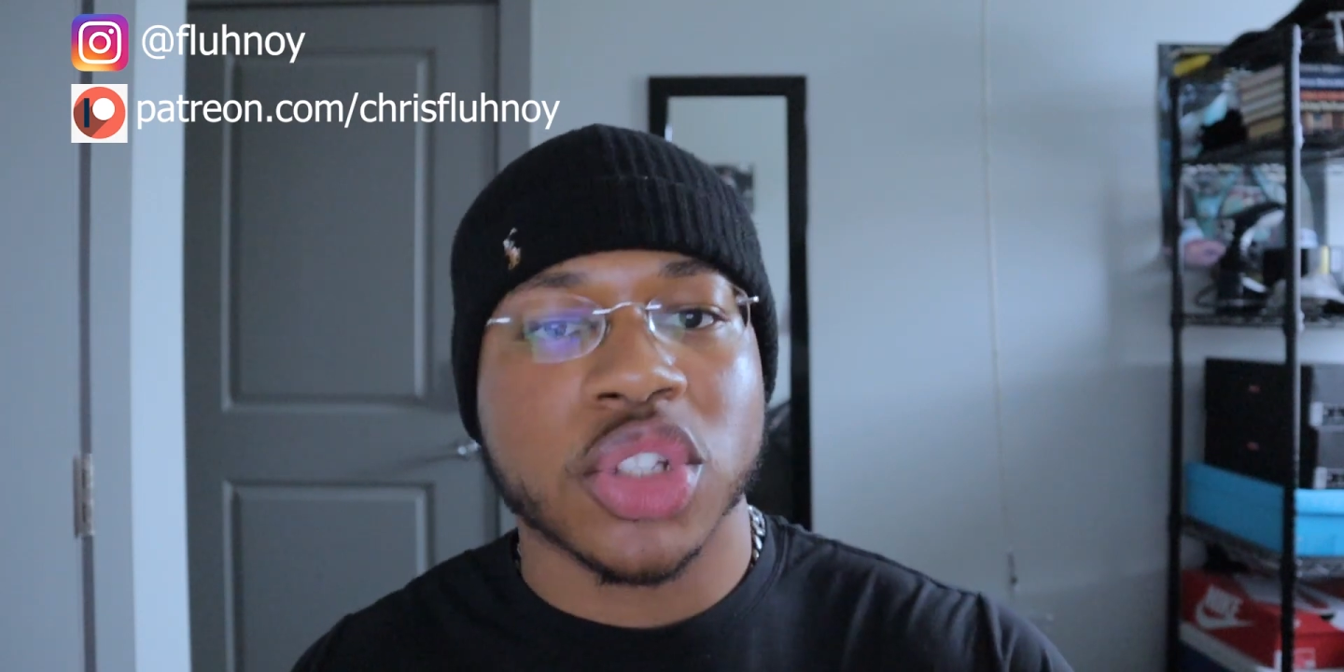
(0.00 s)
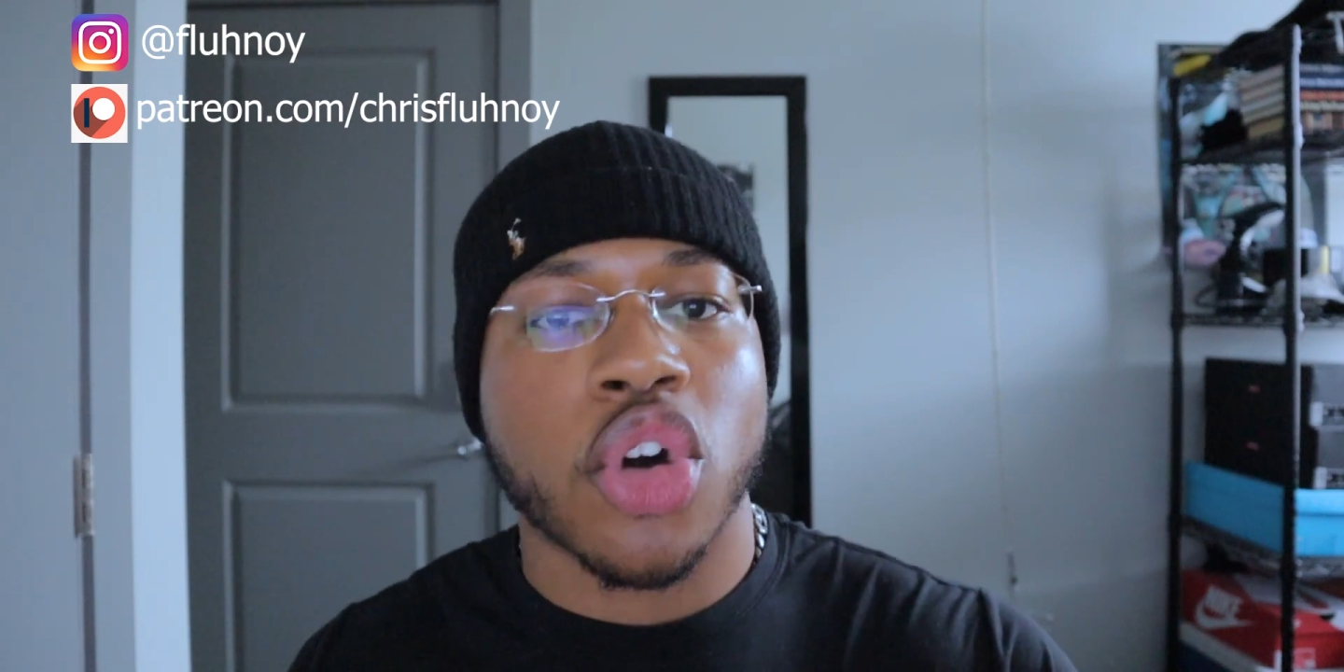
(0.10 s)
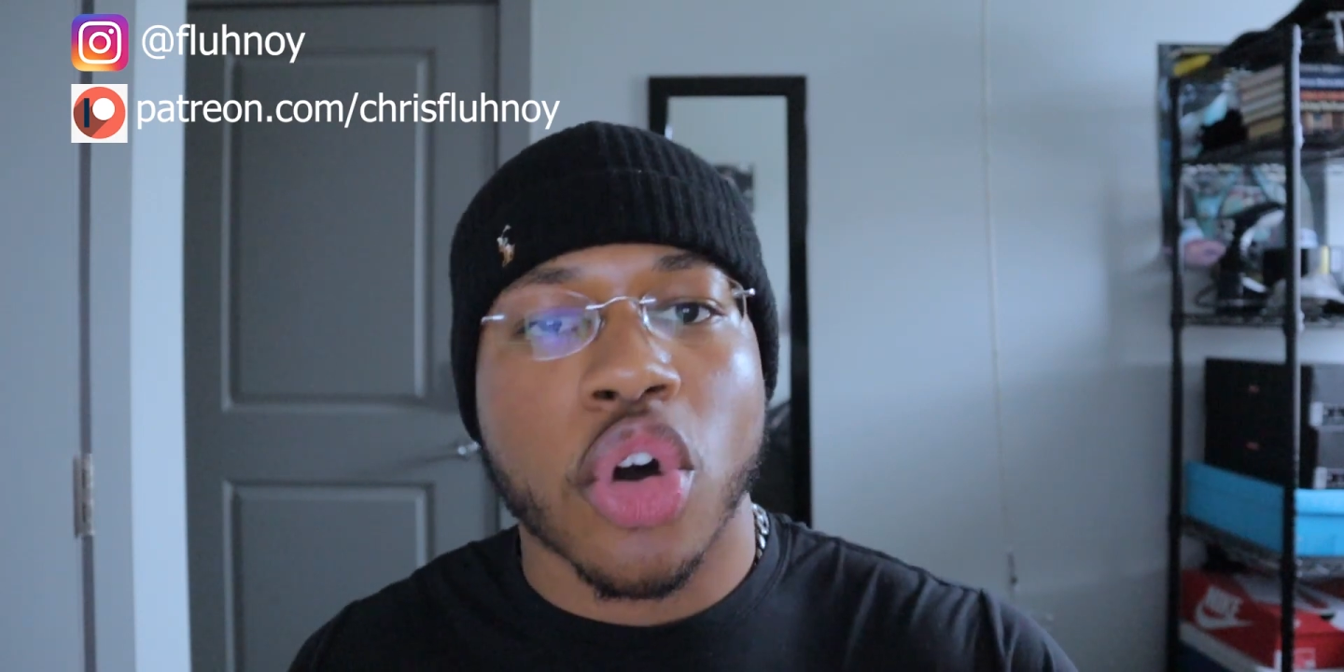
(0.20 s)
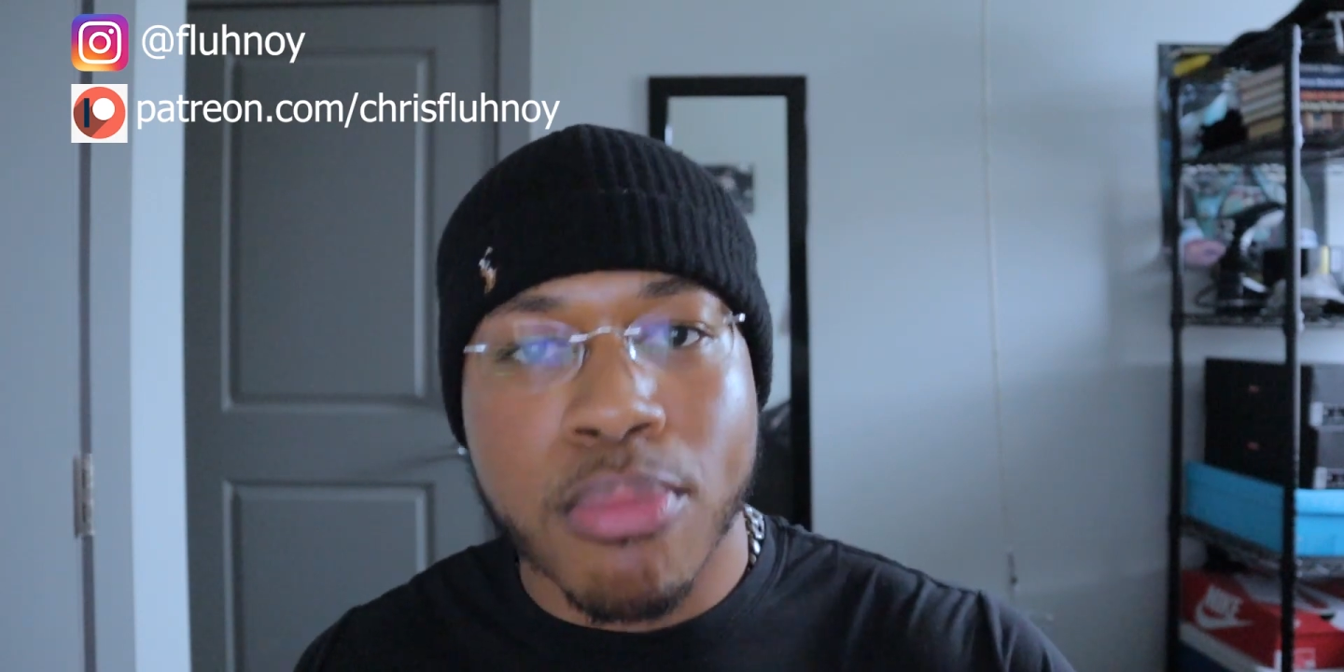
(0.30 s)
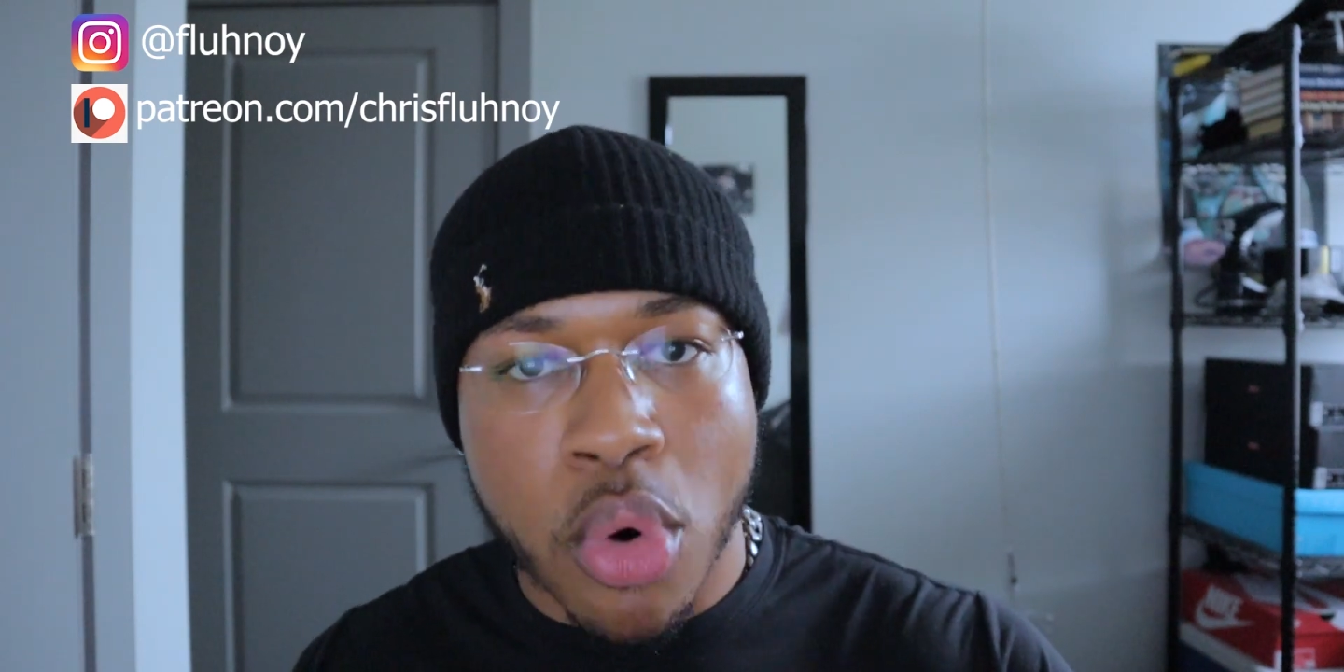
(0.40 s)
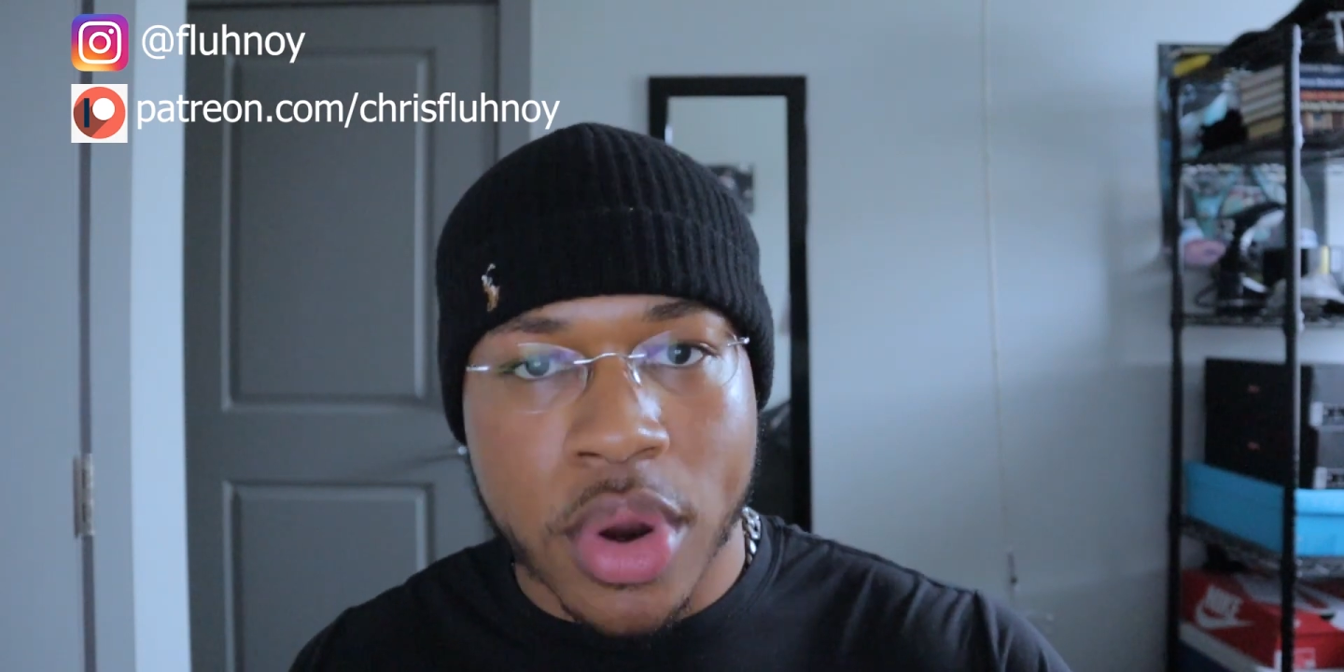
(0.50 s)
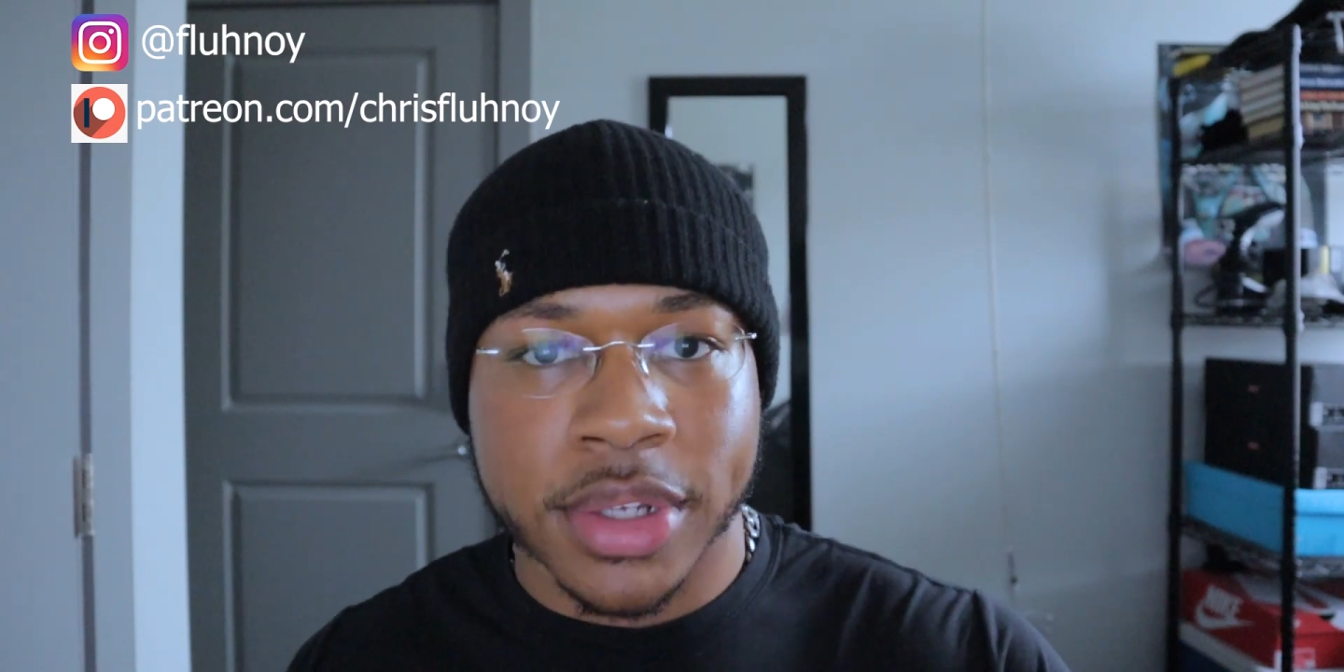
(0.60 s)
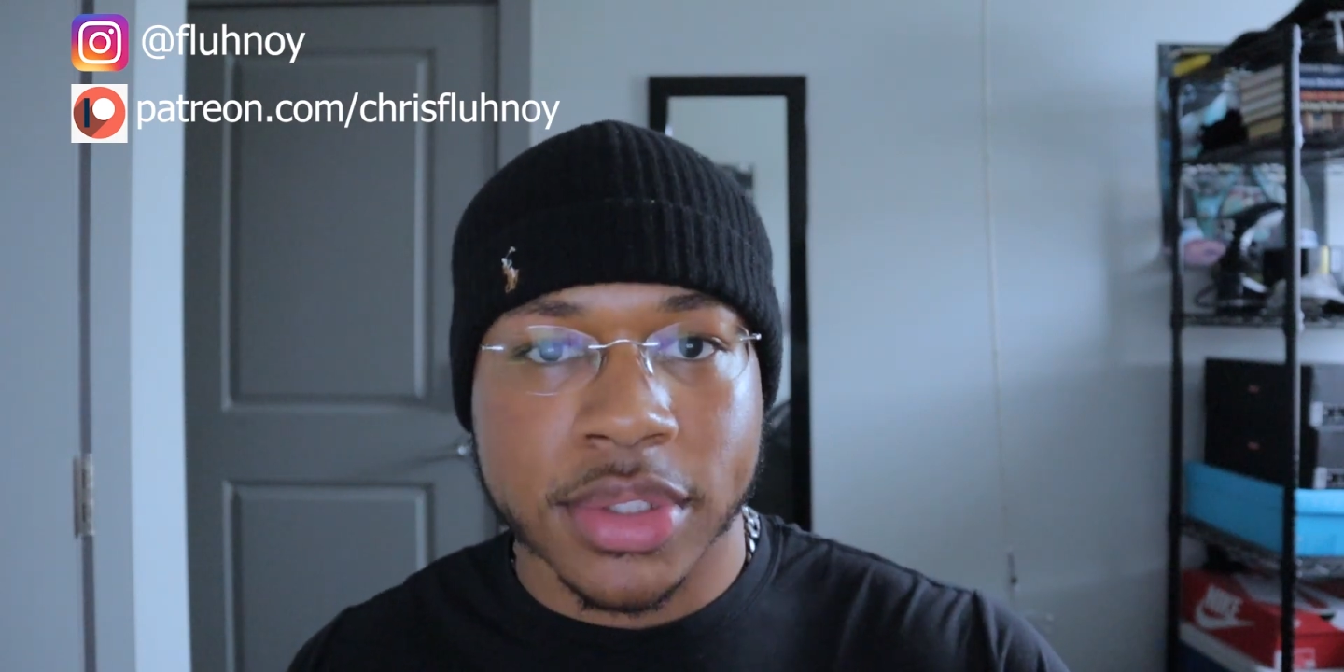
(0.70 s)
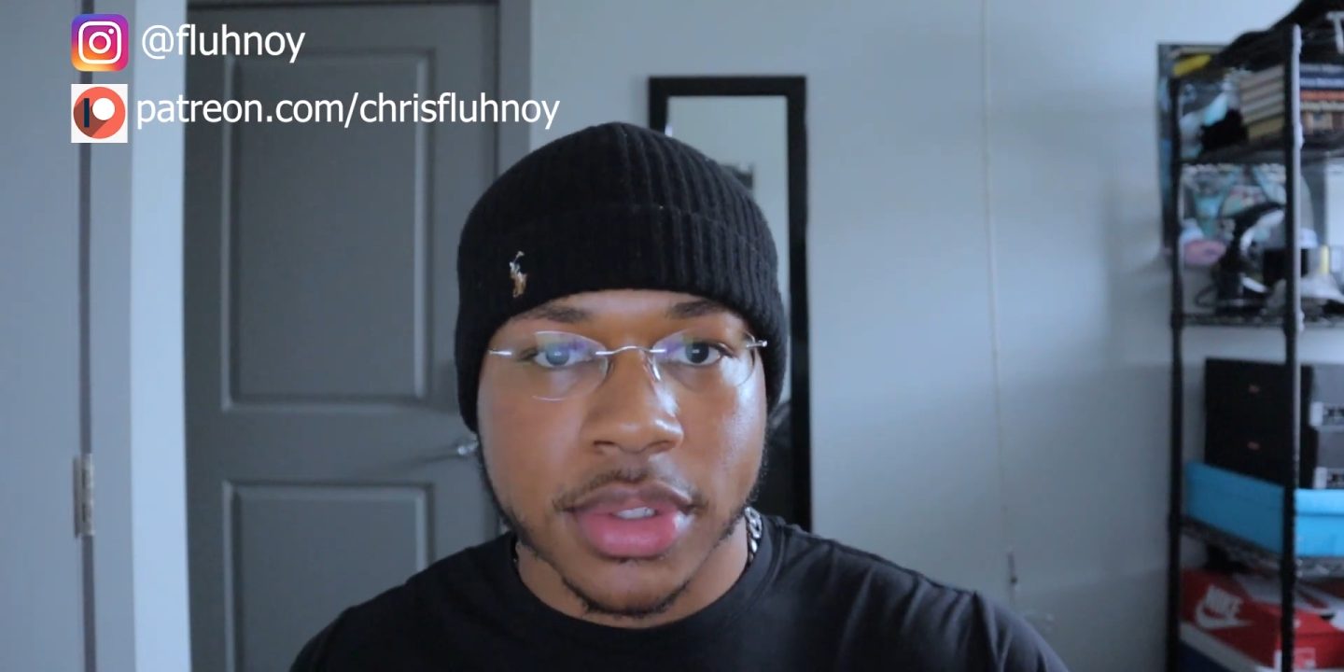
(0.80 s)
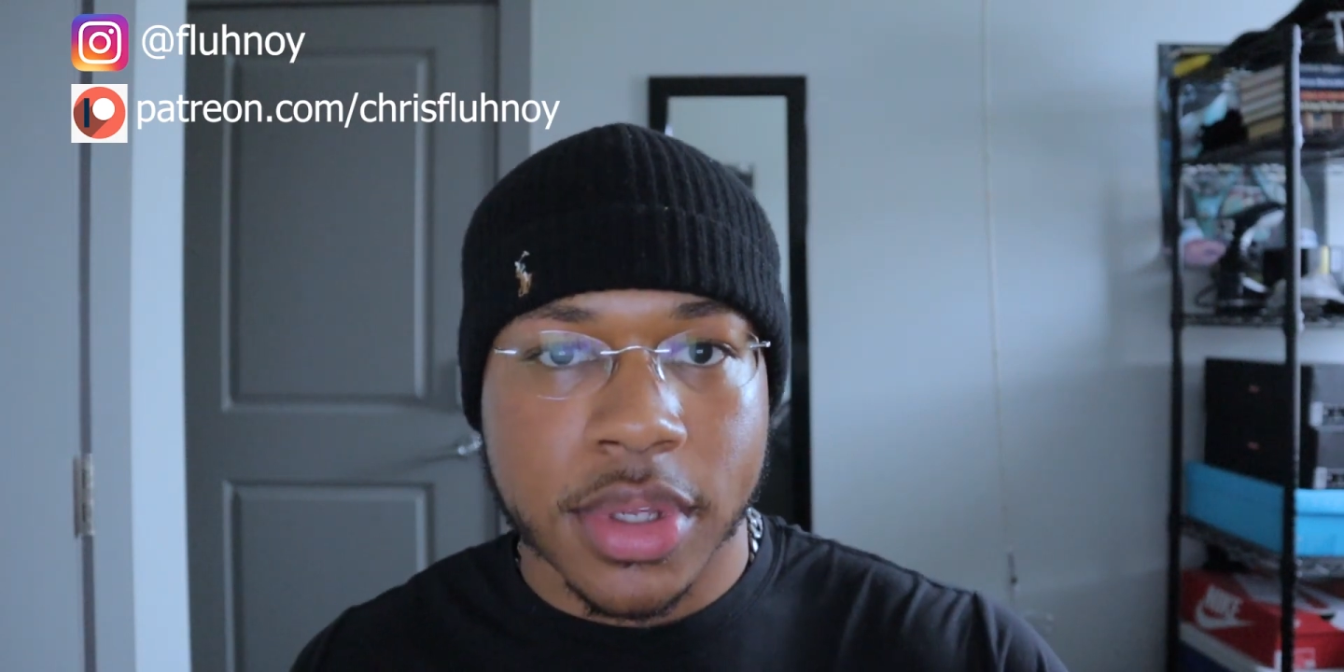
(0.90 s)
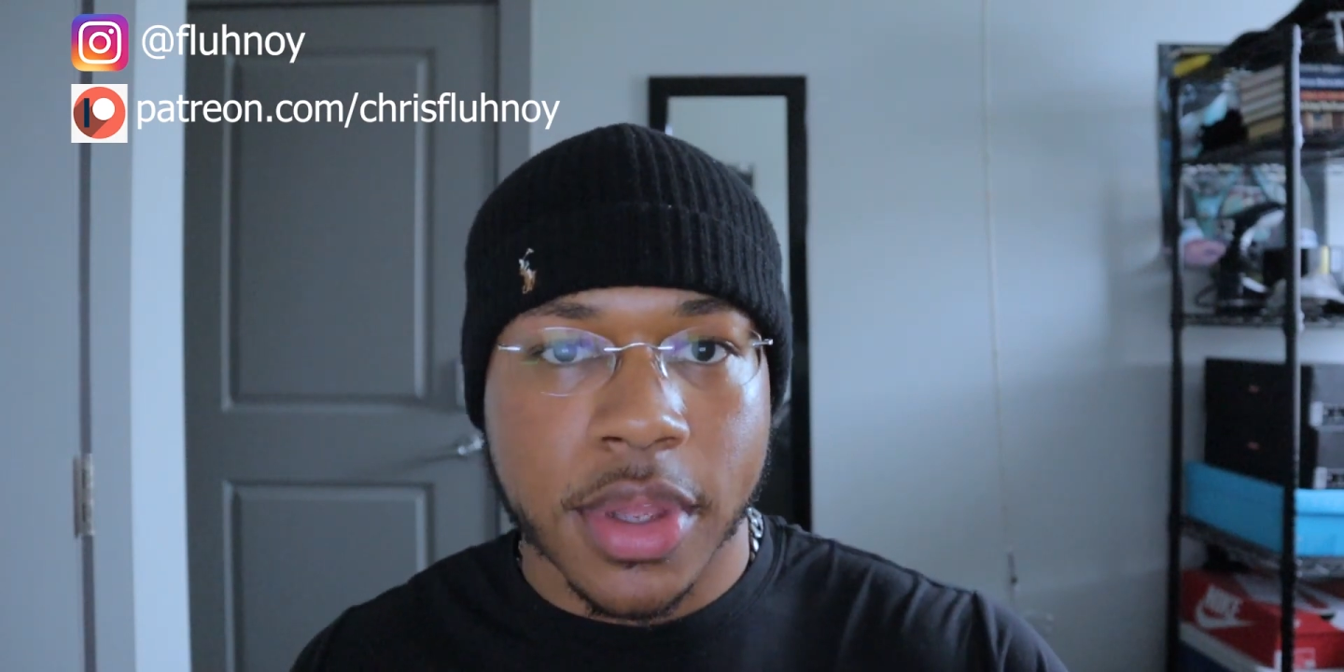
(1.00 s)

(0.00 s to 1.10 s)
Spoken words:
called Morton's.